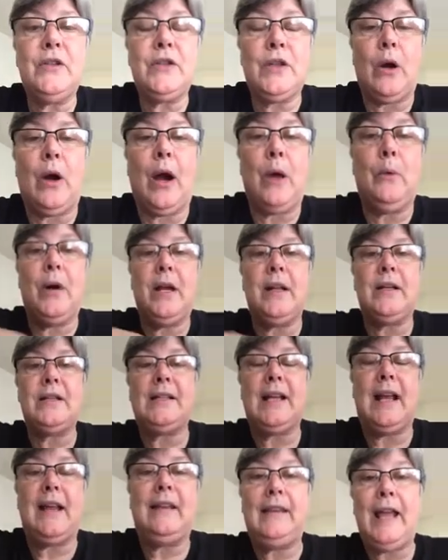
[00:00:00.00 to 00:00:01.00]
So I want to
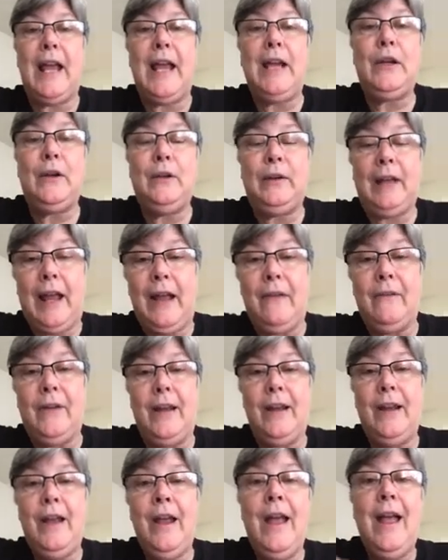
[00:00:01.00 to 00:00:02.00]
say thank you,
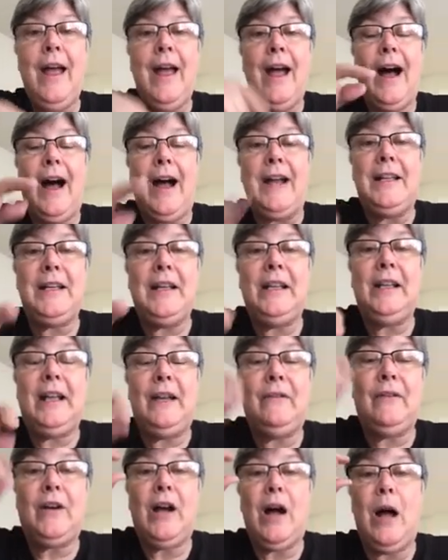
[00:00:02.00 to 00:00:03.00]
David. I did
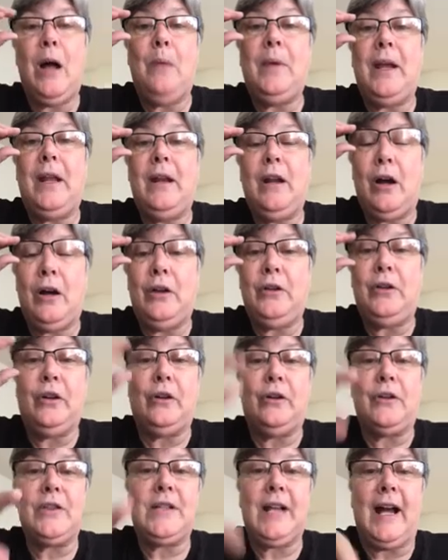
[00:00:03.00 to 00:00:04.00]
leave a comment on
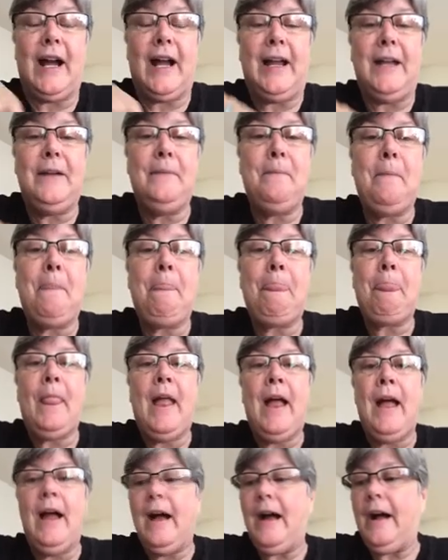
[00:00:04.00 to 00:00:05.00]
your site.
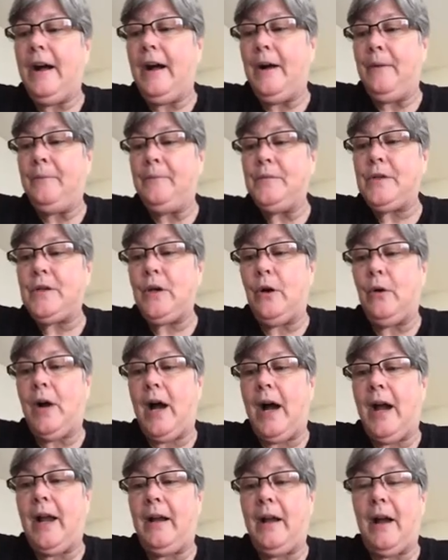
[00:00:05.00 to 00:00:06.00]
So
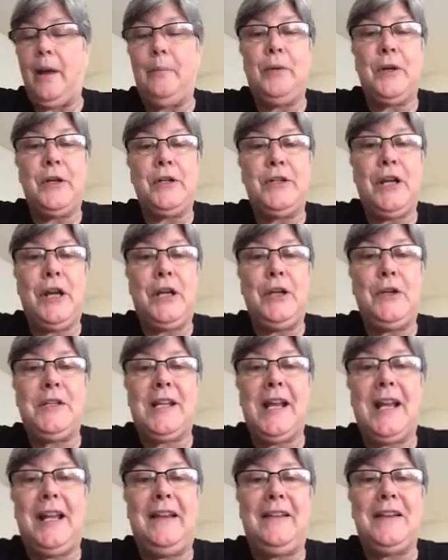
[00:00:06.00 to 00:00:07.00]
I appreciate you
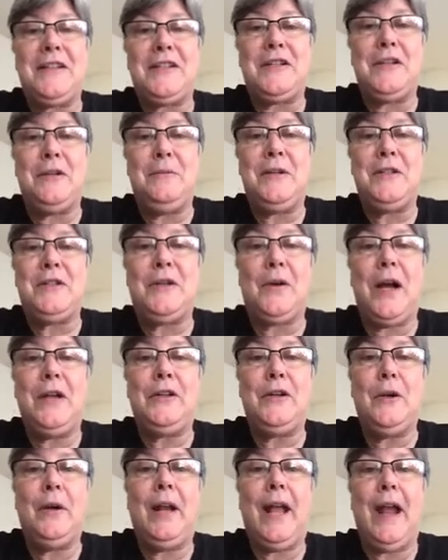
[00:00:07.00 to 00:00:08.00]
sending this to me so I
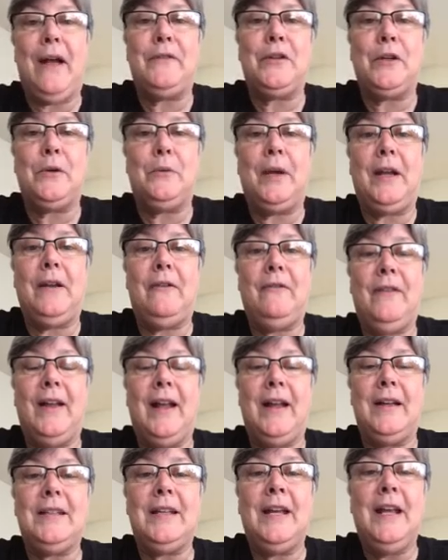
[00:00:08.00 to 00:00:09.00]
don't have to
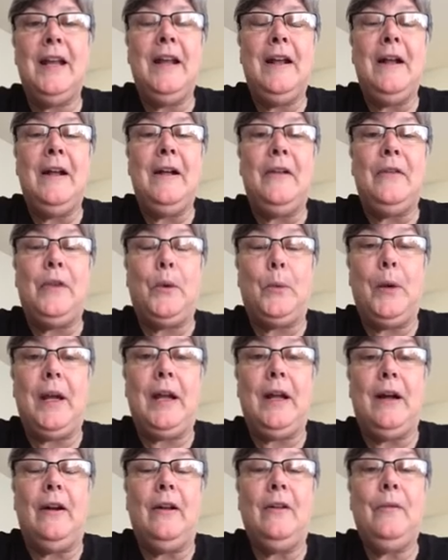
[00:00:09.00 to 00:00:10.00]
reinvent the
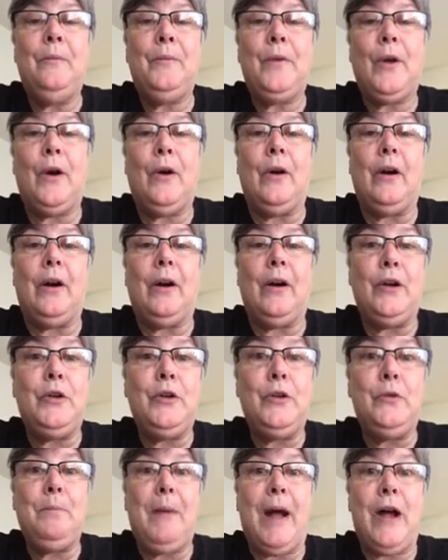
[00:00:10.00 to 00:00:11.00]
wheel or a
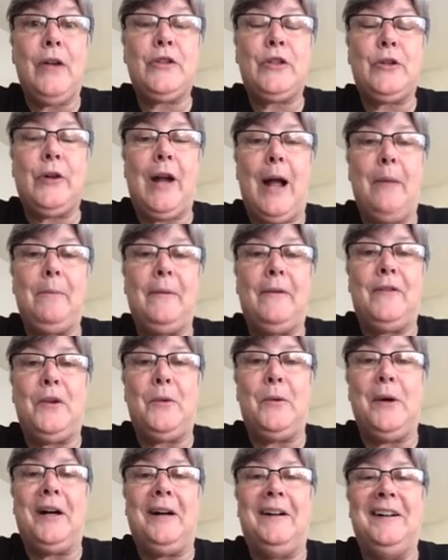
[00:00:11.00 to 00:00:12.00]
new mousetrap, if you
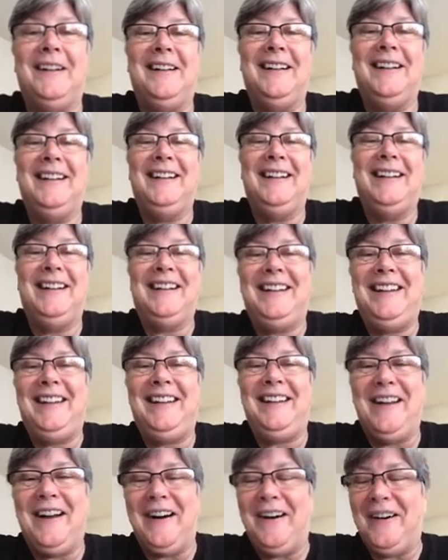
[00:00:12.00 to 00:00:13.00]
will,
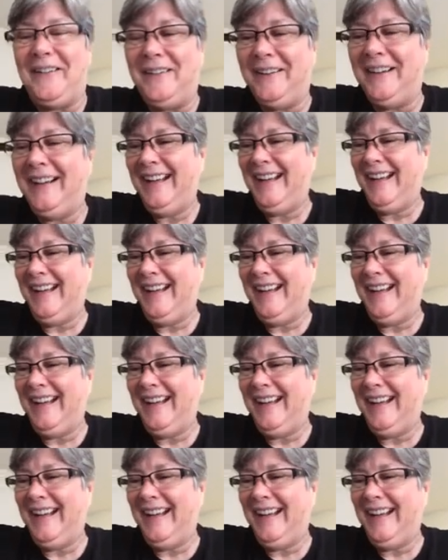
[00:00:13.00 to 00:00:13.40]
you know.